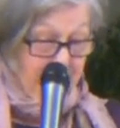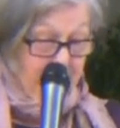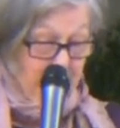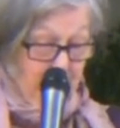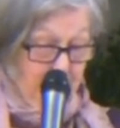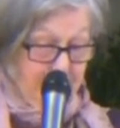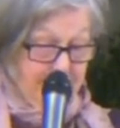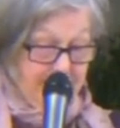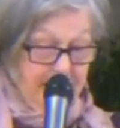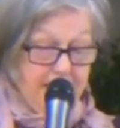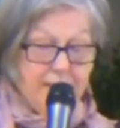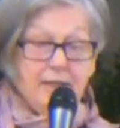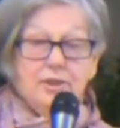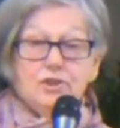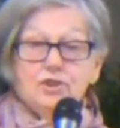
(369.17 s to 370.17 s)
who was
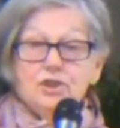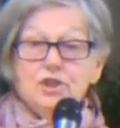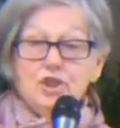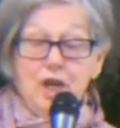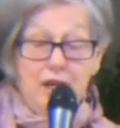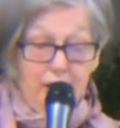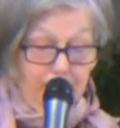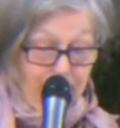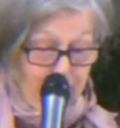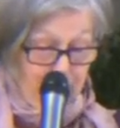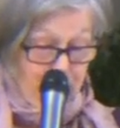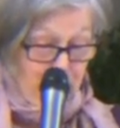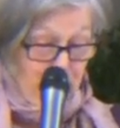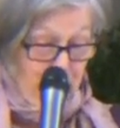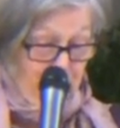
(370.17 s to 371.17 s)
sentenced to jail for
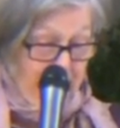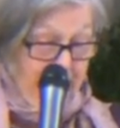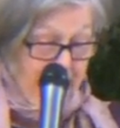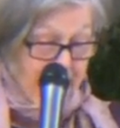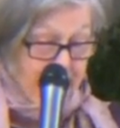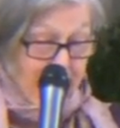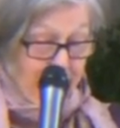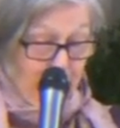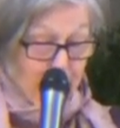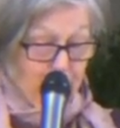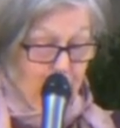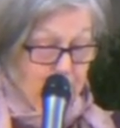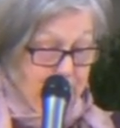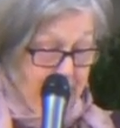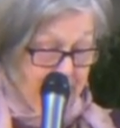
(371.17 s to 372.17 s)
2 weeks for
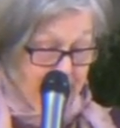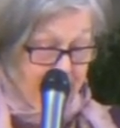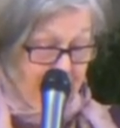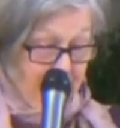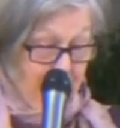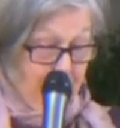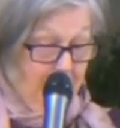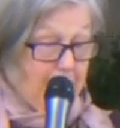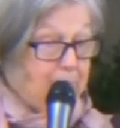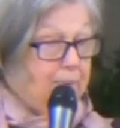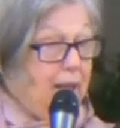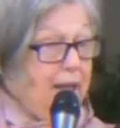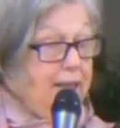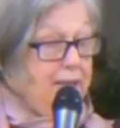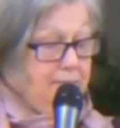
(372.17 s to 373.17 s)
protesting the
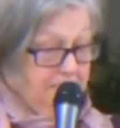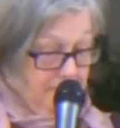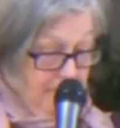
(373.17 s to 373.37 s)
pipeline,